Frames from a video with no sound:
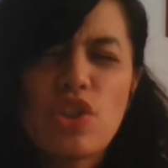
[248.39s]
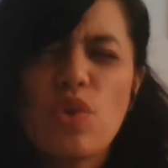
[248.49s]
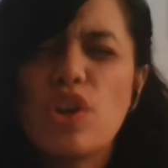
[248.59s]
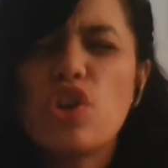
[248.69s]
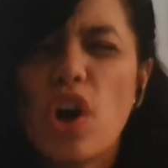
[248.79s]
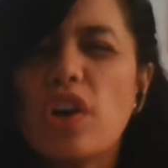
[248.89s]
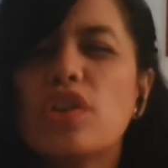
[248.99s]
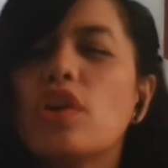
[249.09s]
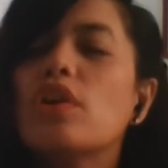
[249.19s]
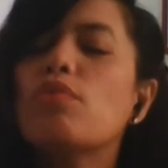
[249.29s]
So the
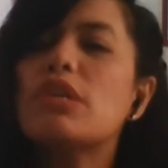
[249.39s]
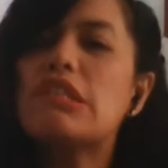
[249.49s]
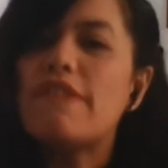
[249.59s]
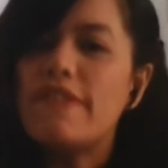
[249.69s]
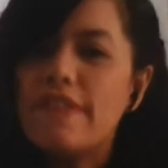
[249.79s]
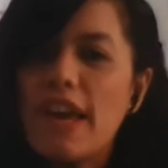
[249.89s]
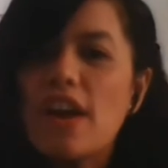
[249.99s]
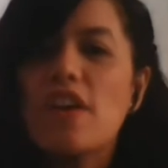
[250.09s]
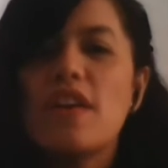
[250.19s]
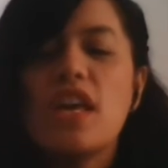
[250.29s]
doctor was
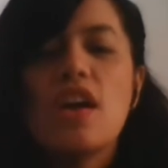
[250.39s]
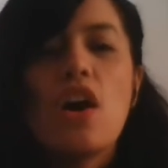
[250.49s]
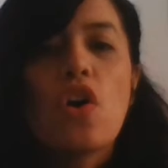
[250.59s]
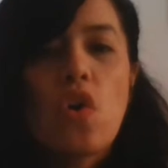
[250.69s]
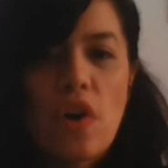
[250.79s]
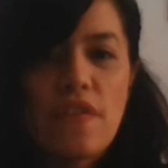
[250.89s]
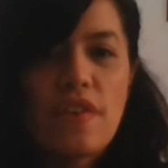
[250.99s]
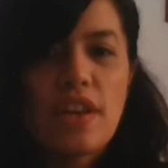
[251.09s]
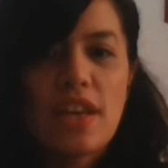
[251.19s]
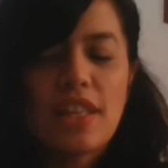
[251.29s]
very
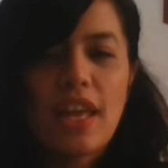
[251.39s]
confident.